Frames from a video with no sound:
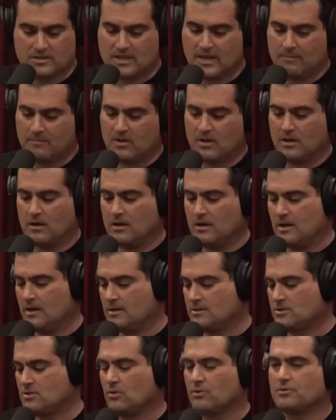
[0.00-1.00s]
same
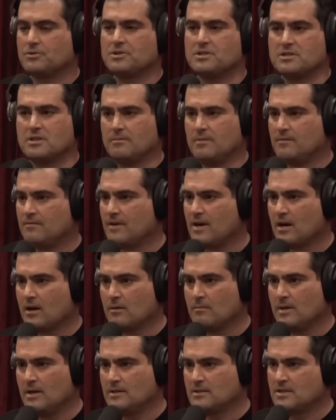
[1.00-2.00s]
uh, solar system
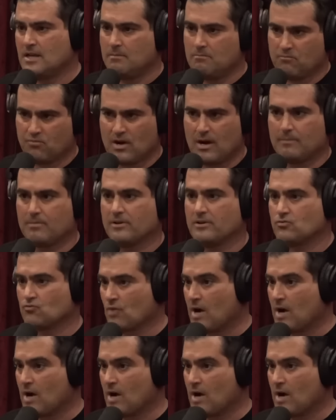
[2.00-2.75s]
environment, same properties.